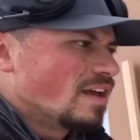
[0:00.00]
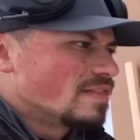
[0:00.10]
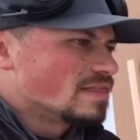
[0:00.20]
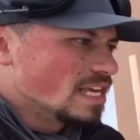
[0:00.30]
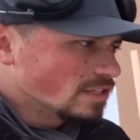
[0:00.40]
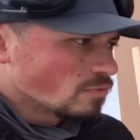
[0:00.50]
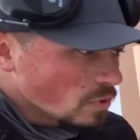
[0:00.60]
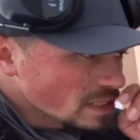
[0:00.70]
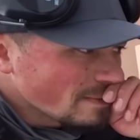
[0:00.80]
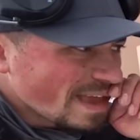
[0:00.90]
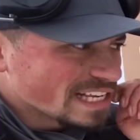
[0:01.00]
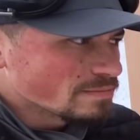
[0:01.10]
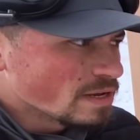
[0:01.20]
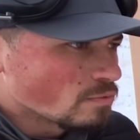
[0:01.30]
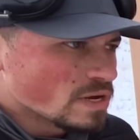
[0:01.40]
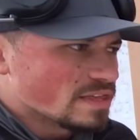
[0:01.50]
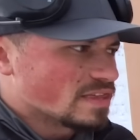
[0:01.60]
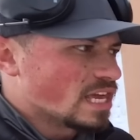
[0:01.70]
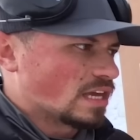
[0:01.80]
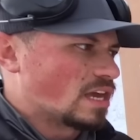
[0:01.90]
This really makes me
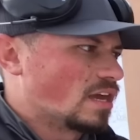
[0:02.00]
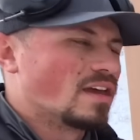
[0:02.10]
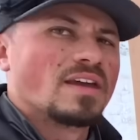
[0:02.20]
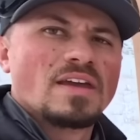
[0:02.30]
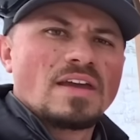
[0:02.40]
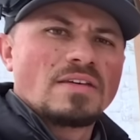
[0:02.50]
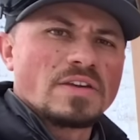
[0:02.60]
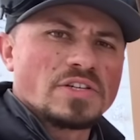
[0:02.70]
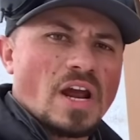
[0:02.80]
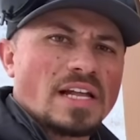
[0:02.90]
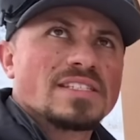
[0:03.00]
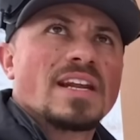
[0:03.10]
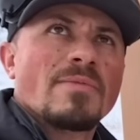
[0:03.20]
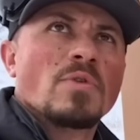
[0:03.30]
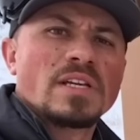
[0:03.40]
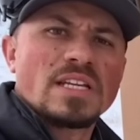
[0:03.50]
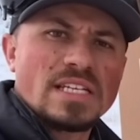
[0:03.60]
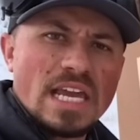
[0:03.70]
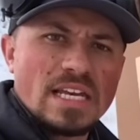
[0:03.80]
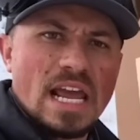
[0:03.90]
rethink the shots that I'm willing to
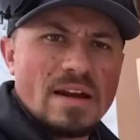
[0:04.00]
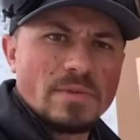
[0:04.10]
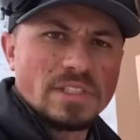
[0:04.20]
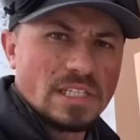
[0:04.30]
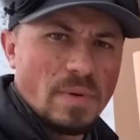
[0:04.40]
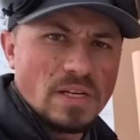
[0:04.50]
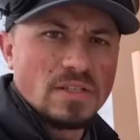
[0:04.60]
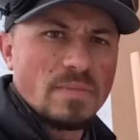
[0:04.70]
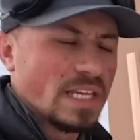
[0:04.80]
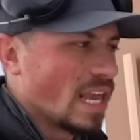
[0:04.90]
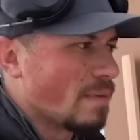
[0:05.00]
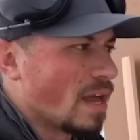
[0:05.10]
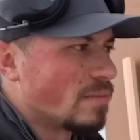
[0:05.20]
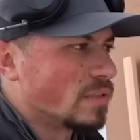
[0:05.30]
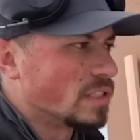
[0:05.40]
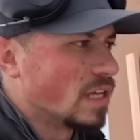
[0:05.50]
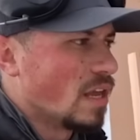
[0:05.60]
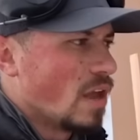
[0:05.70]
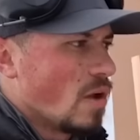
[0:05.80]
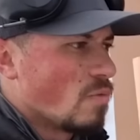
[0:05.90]
take at animals, especially big game animals
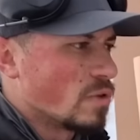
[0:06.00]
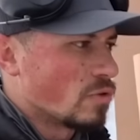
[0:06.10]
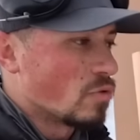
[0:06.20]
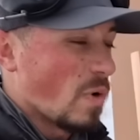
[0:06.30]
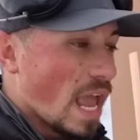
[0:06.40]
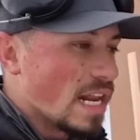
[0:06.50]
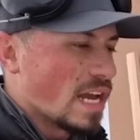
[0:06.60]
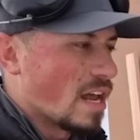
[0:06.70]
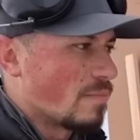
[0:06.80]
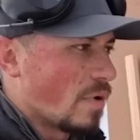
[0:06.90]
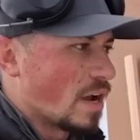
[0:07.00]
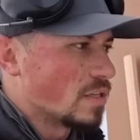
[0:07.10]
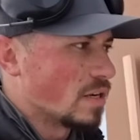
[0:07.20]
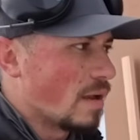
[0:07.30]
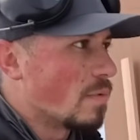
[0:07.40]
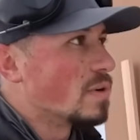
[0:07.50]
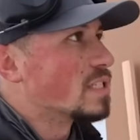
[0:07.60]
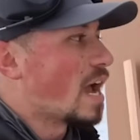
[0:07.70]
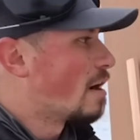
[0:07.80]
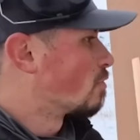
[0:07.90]
when they're through any kind of brush. I mean, we
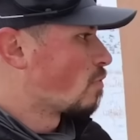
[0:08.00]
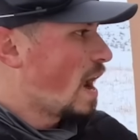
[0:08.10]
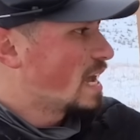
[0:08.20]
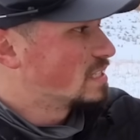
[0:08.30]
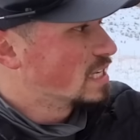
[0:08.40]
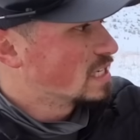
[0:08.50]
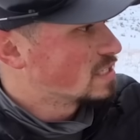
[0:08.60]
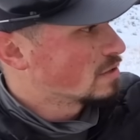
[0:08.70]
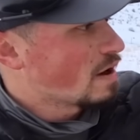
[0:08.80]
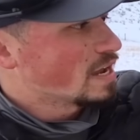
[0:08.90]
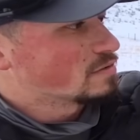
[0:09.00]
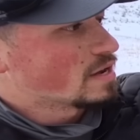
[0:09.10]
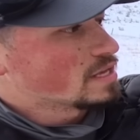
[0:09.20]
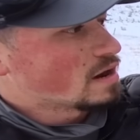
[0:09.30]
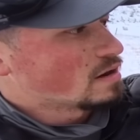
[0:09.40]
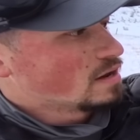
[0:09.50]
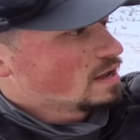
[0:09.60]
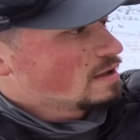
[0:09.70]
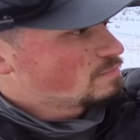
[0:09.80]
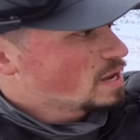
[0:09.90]
saw how grass, this is the grass right there,
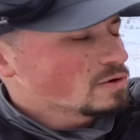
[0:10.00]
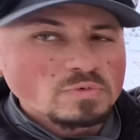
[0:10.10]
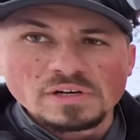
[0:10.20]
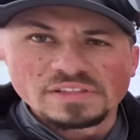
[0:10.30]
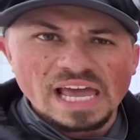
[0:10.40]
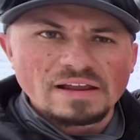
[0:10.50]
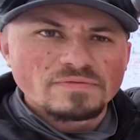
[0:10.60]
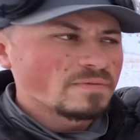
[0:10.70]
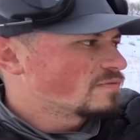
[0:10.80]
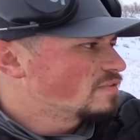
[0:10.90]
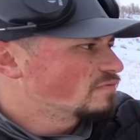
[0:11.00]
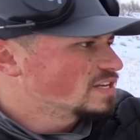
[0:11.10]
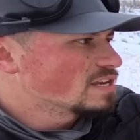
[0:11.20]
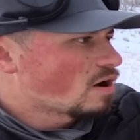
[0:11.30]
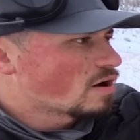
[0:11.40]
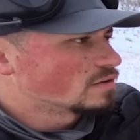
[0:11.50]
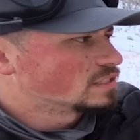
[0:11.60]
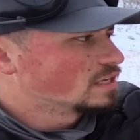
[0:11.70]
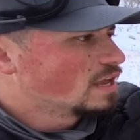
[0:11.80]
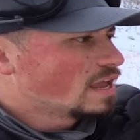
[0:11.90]
pinwheeled that from 50
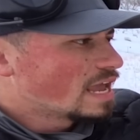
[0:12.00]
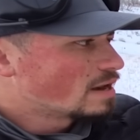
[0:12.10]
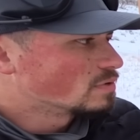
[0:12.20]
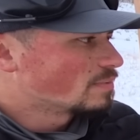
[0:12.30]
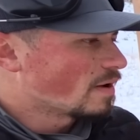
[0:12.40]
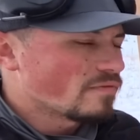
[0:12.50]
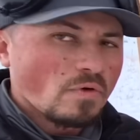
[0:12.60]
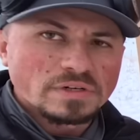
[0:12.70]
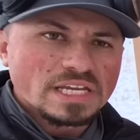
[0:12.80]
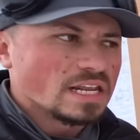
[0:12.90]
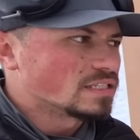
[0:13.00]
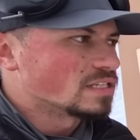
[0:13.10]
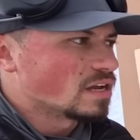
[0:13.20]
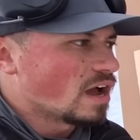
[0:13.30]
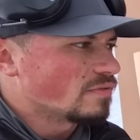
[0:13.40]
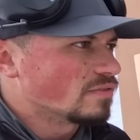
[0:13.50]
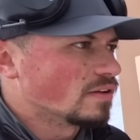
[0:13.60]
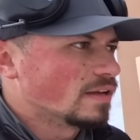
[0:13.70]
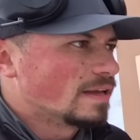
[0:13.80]
yards and it was about 14 inches off.